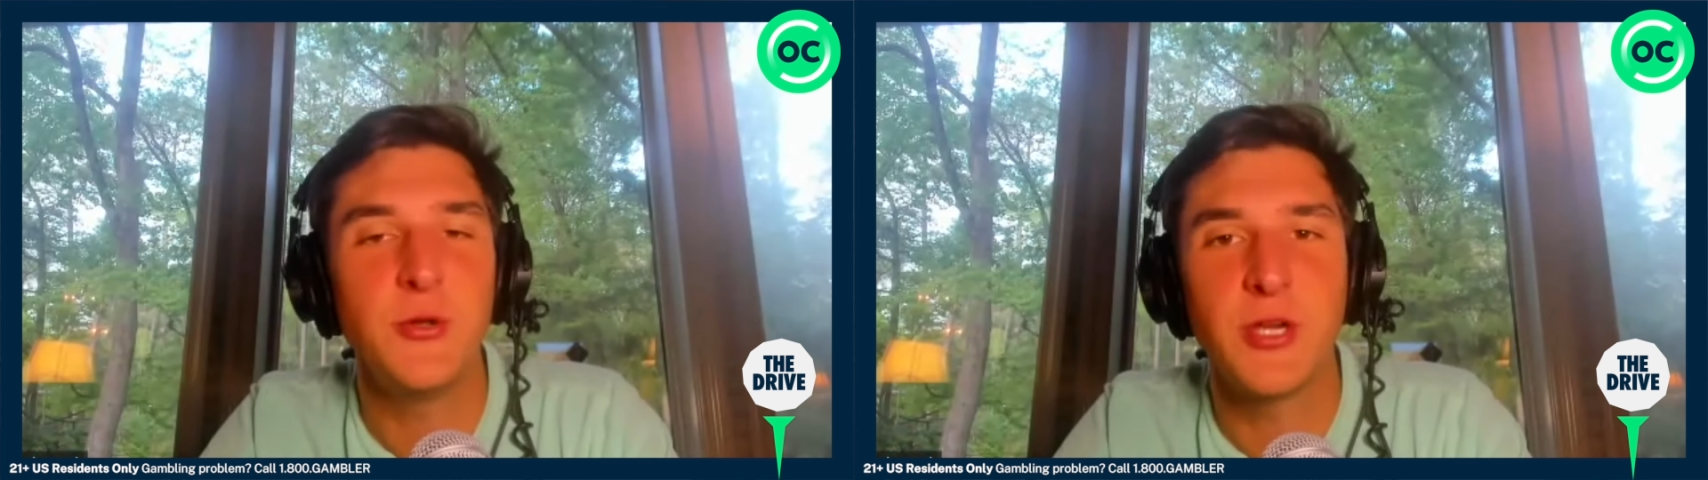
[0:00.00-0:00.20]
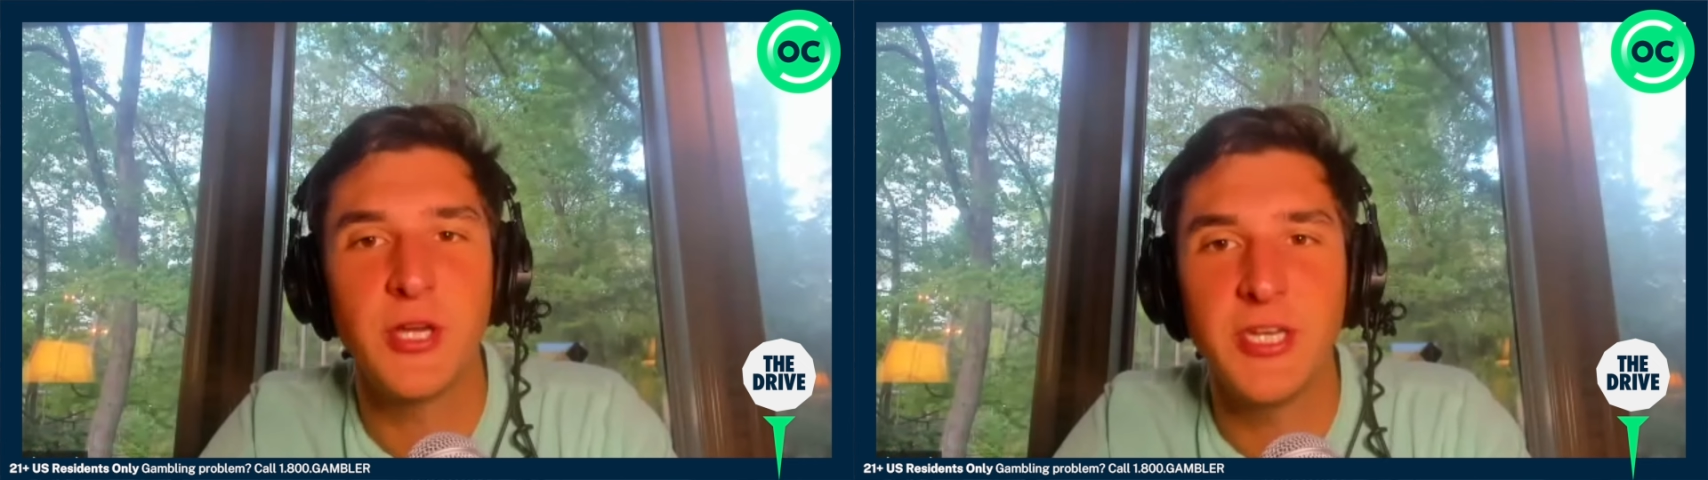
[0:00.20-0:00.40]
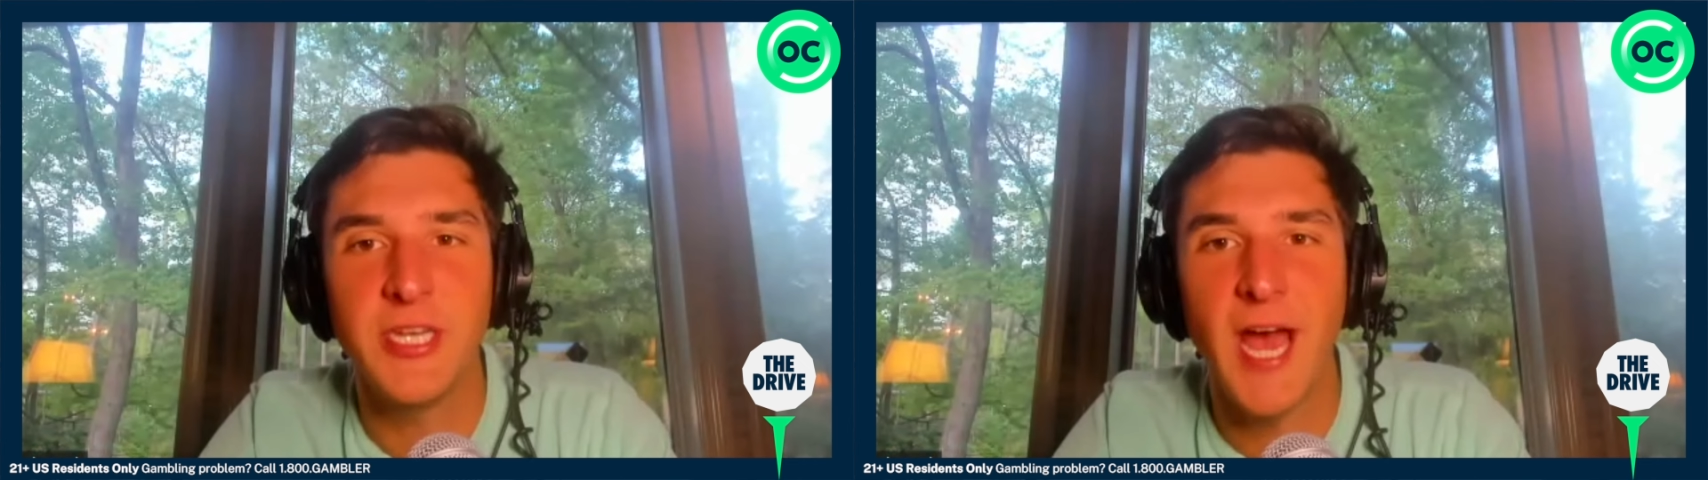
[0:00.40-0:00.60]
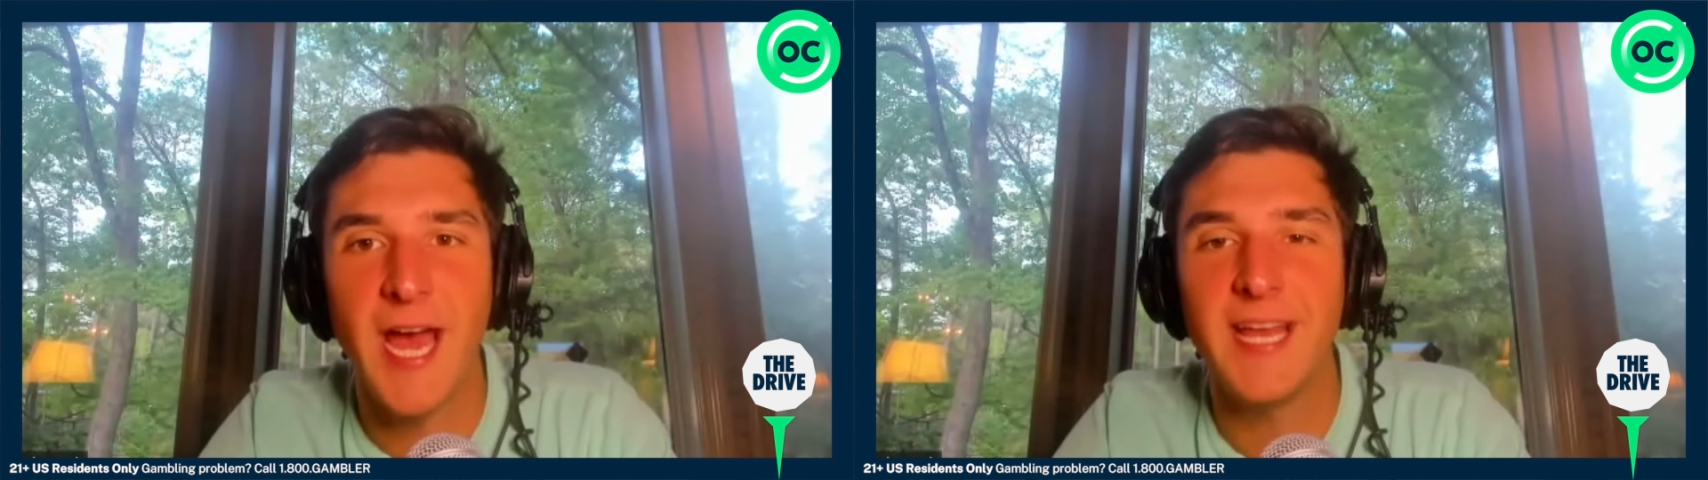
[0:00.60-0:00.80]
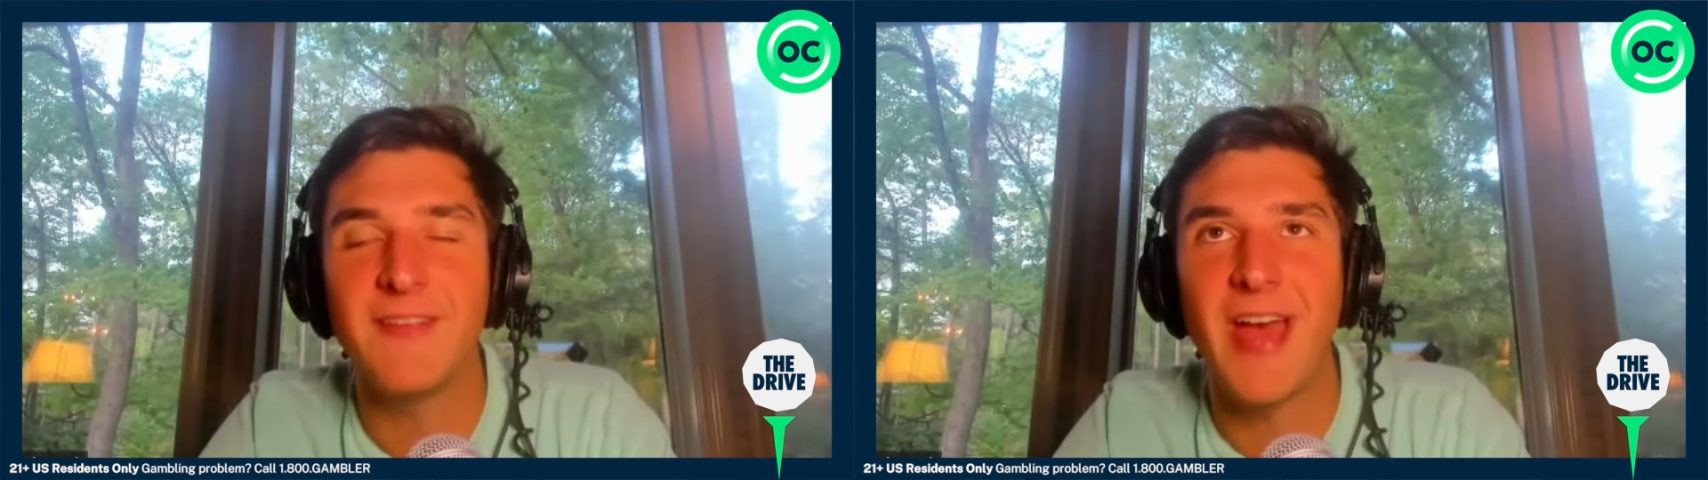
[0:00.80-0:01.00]
could
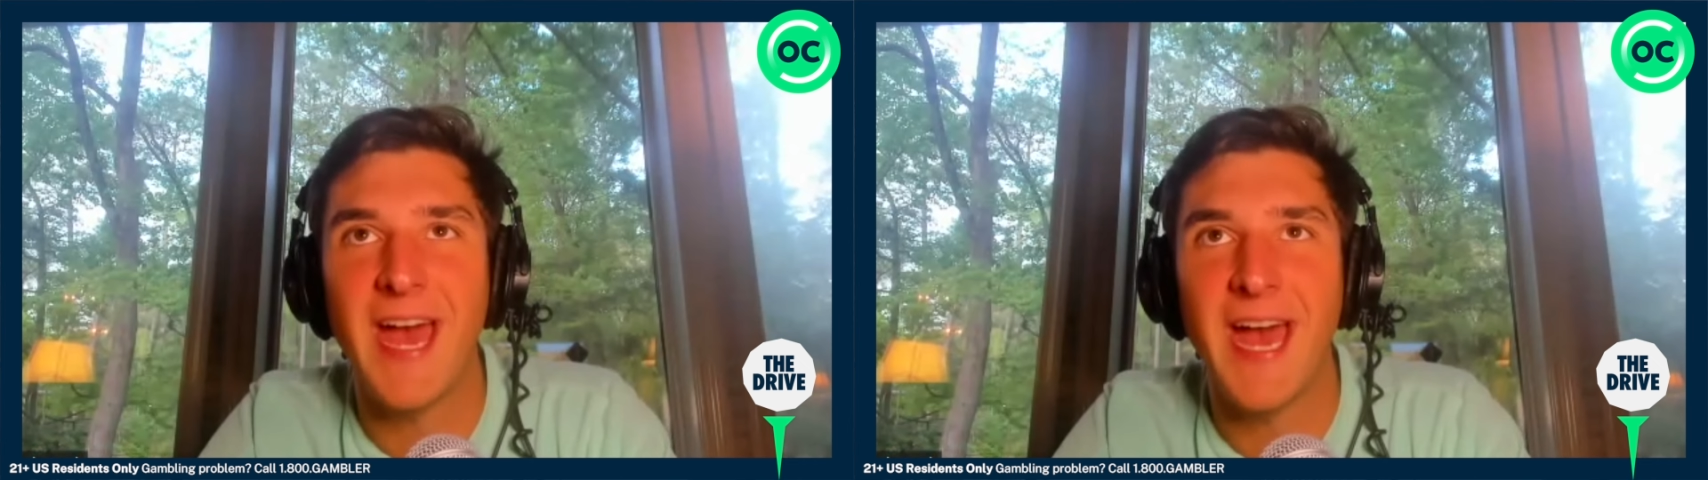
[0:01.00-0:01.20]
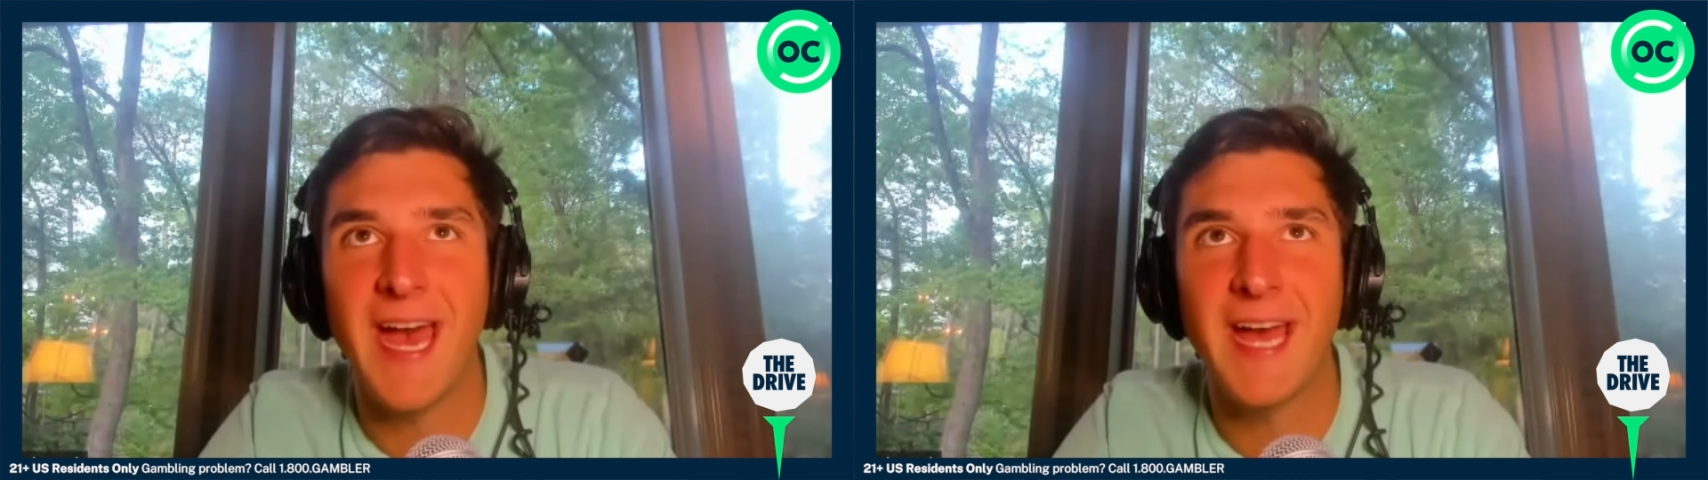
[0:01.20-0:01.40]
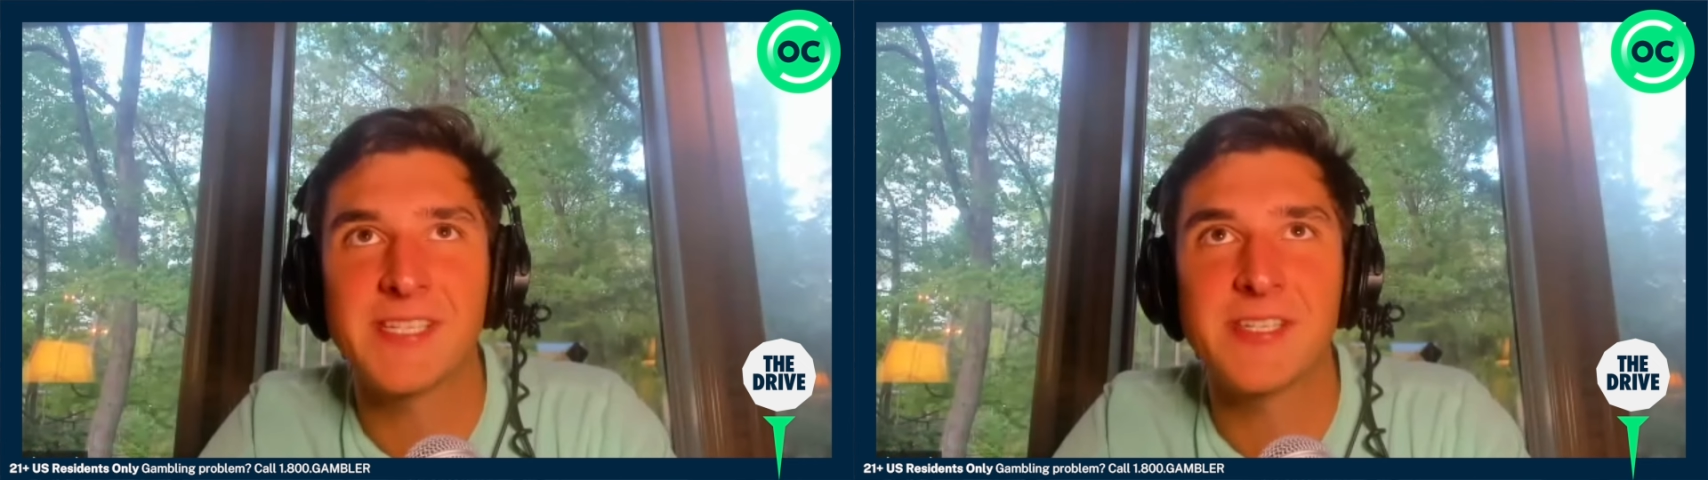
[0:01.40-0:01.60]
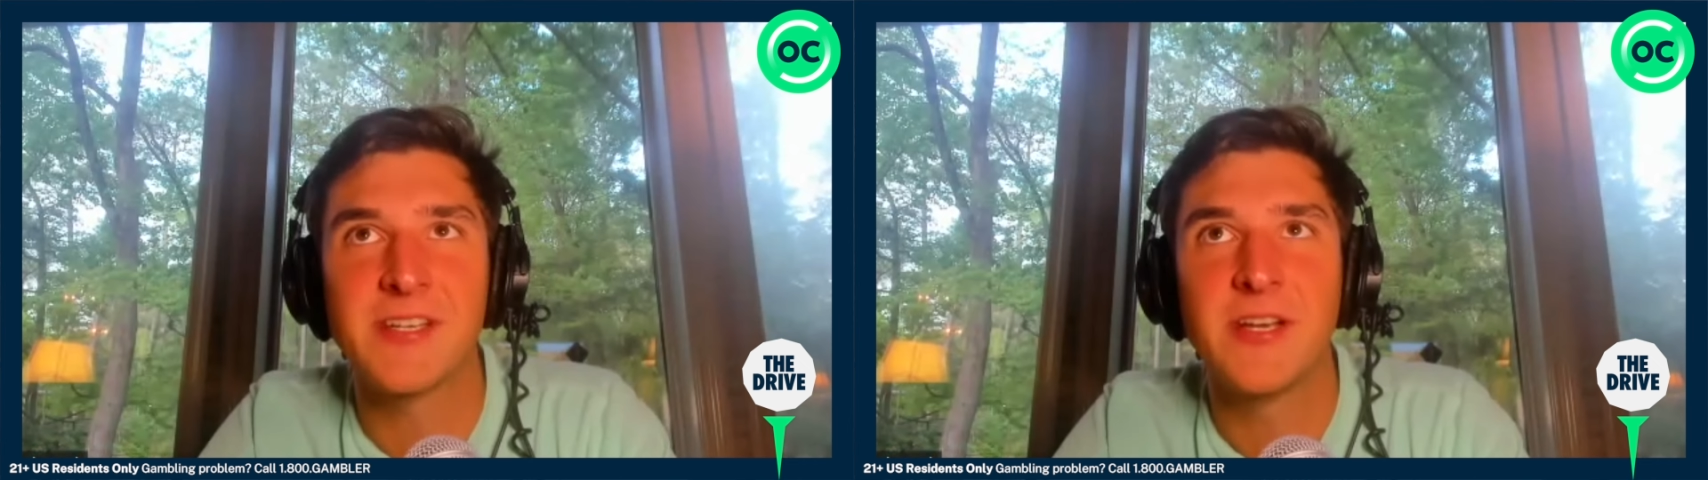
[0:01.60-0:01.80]
not have asked